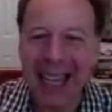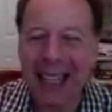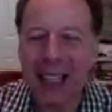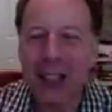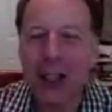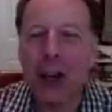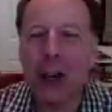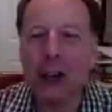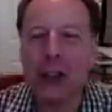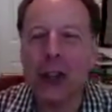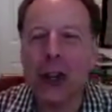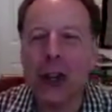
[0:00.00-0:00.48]

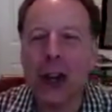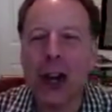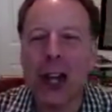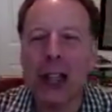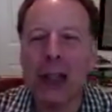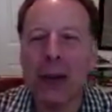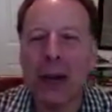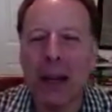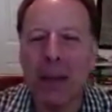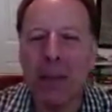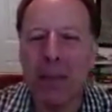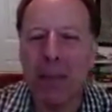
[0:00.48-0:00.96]
And it goes
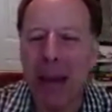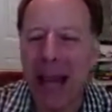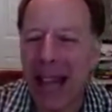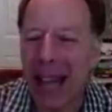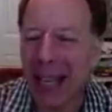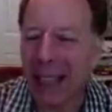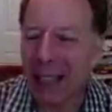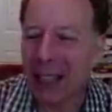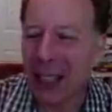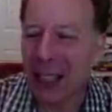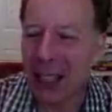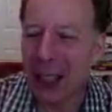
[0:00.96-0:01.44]
all the way
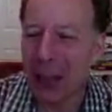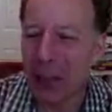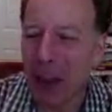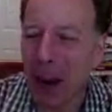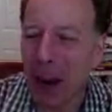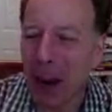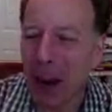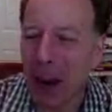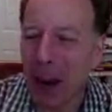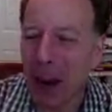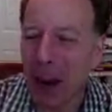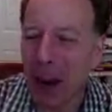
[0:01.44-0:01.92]
back to
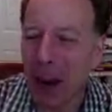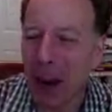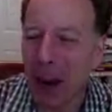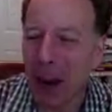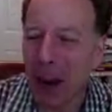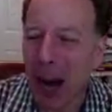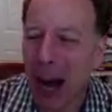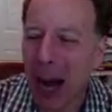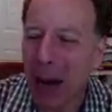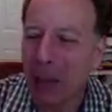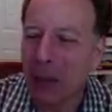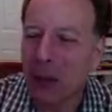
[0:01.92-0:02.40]
the
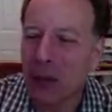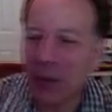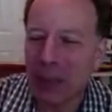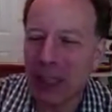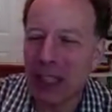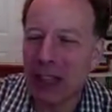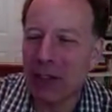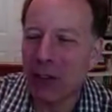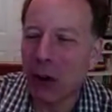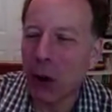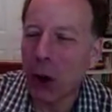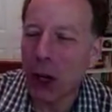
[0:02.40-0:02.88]
mom's
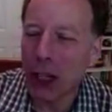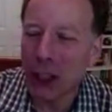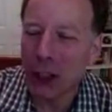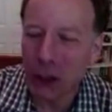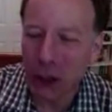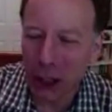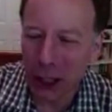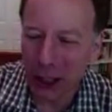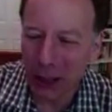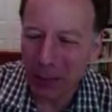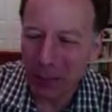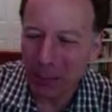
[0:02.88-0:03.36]
family of
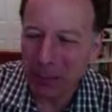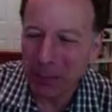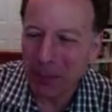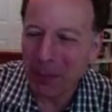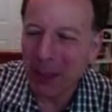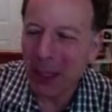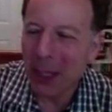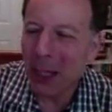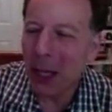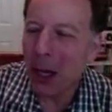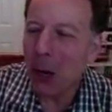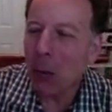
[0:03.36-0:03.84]
origin
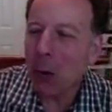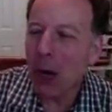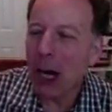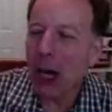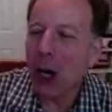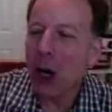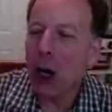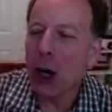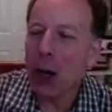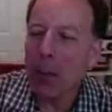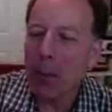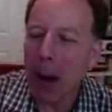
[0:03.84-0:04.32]

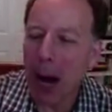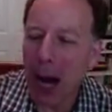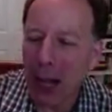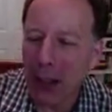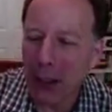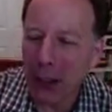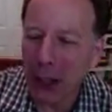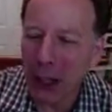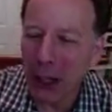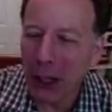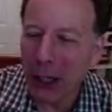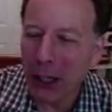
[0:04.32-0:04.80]
where
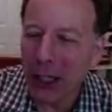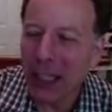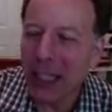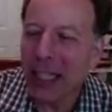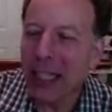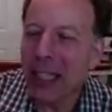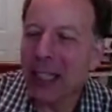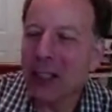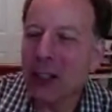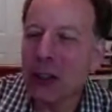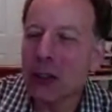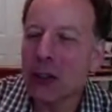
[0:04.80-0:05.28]
her
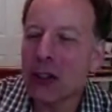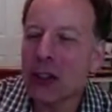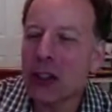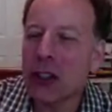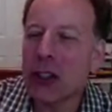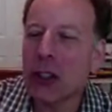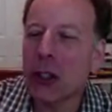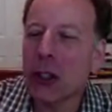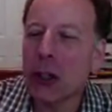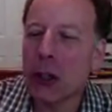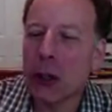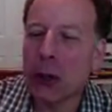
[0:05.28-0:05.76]
mother
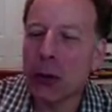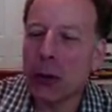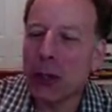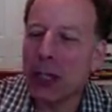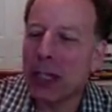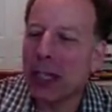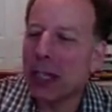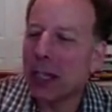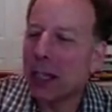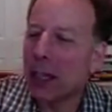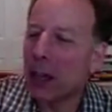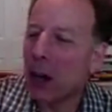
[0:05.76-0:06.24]
used
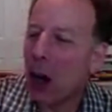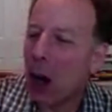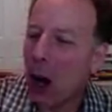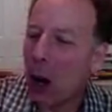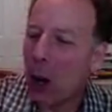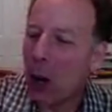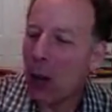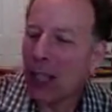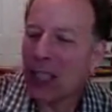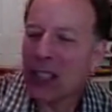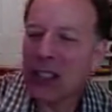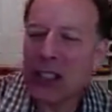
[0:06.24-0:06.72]
to
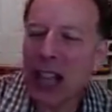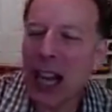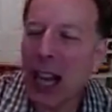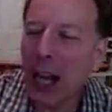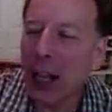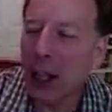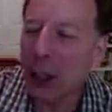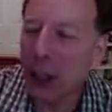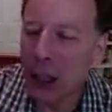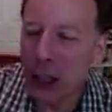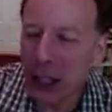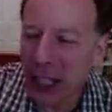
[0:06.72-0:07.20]

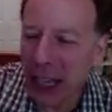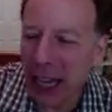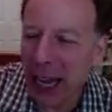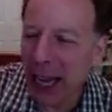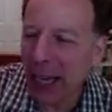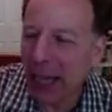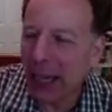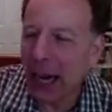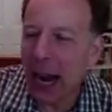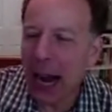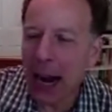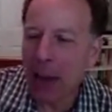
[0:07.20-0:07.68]
always tell
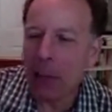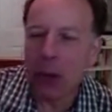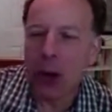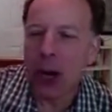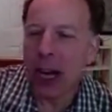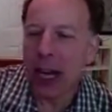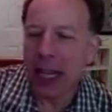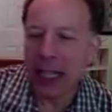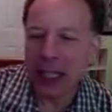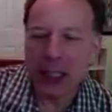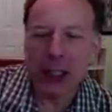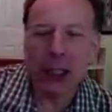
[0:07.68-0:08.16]
her dad,
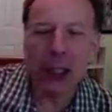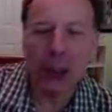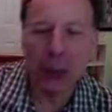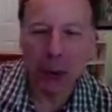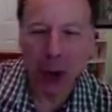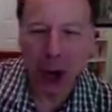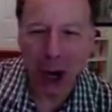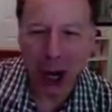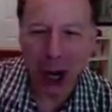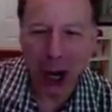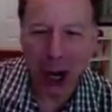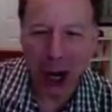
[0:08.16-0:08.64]
I'm
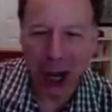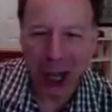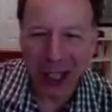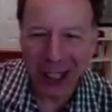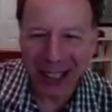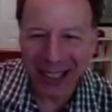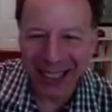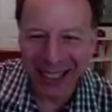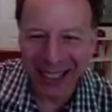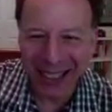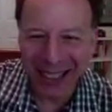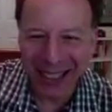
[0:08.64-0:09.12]
right and you're
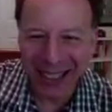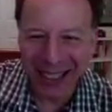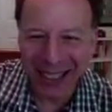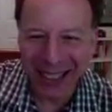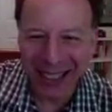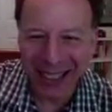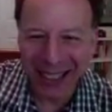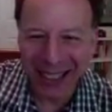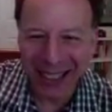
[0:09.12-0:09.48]
wrong.